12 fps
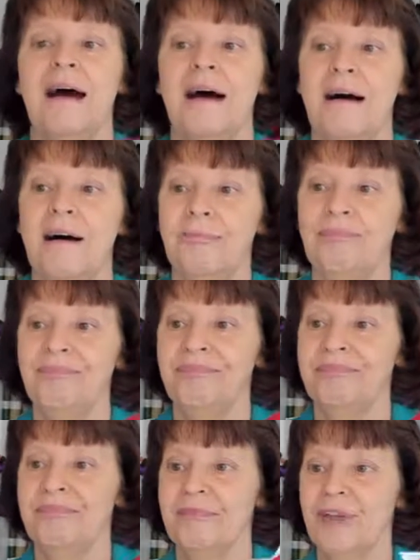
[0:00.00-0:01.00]
Do
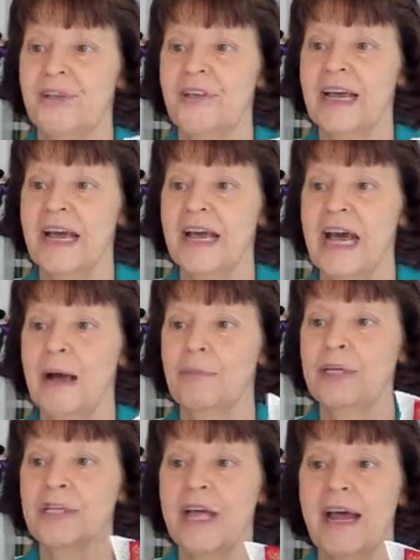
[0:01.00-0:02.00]
you think I
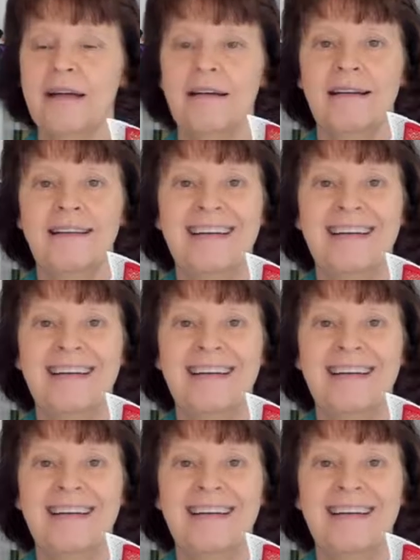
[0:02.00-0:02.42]
accomplished that?